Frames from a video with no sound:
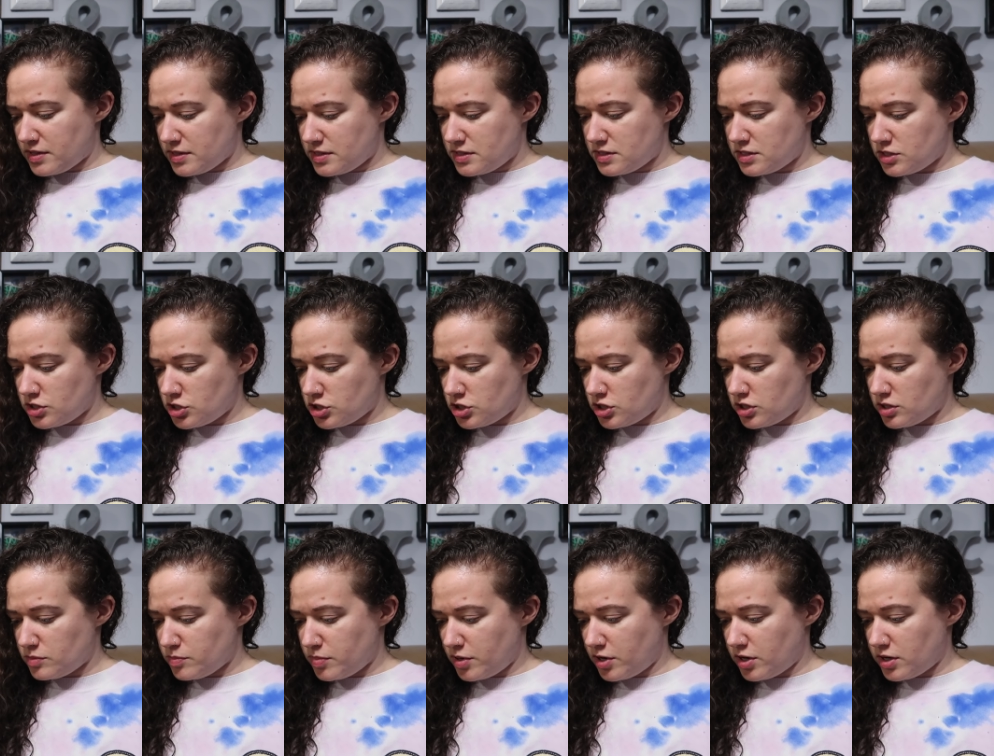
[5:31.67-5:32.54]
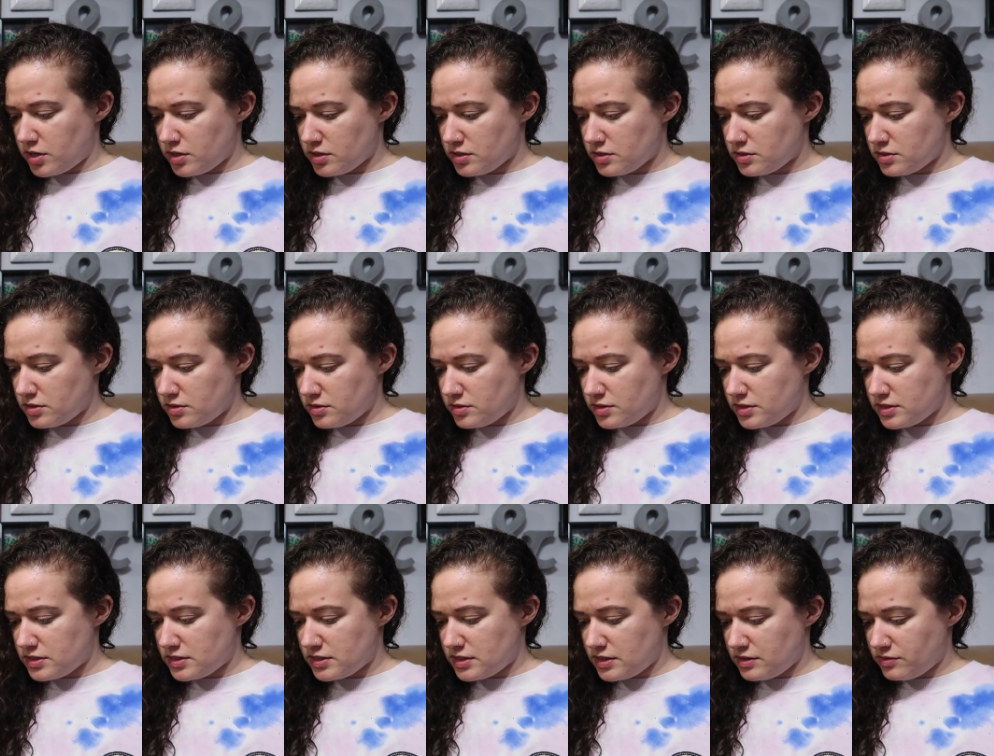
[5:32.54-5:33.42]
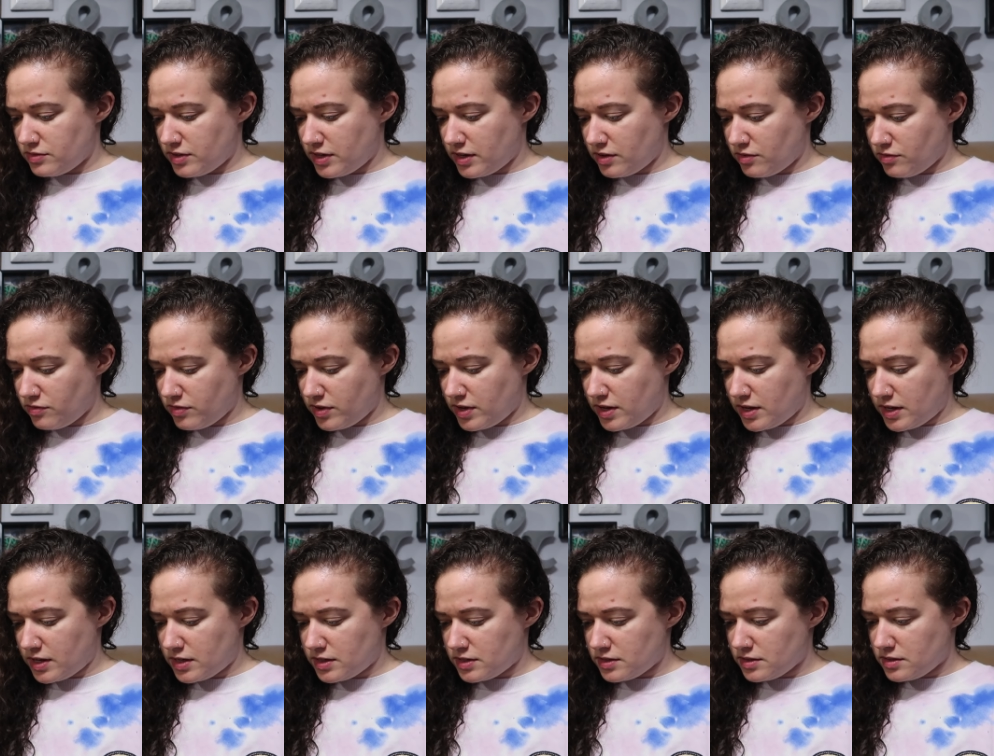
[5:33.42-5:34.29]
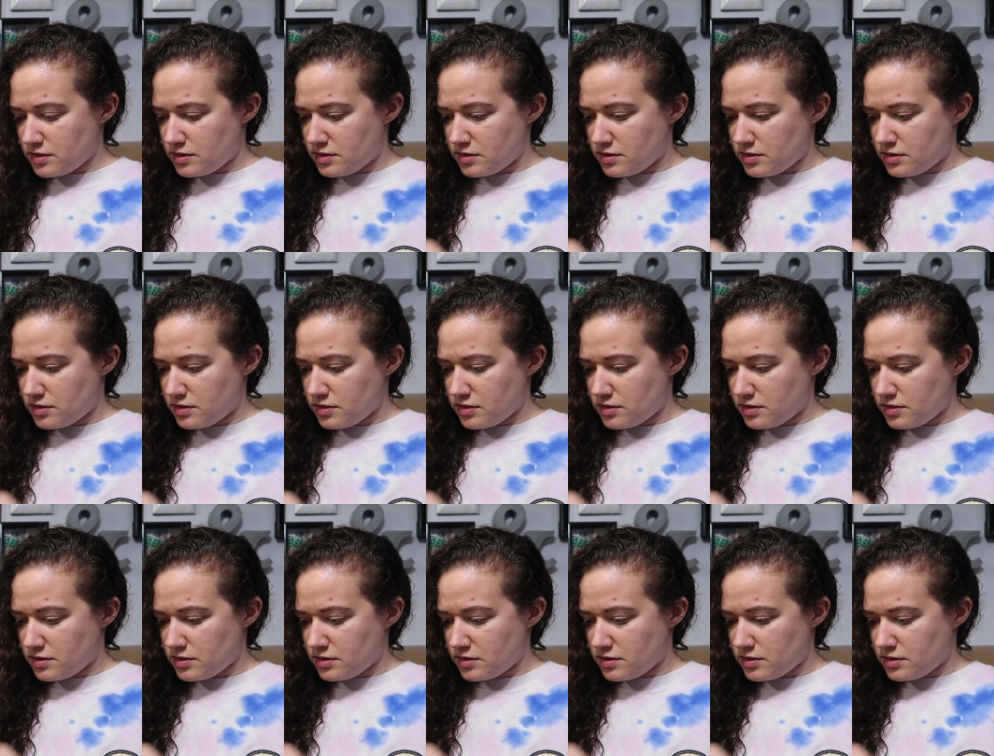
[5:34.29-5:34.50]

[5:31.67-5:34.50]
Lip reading: least the shirt part. So let's see if I can find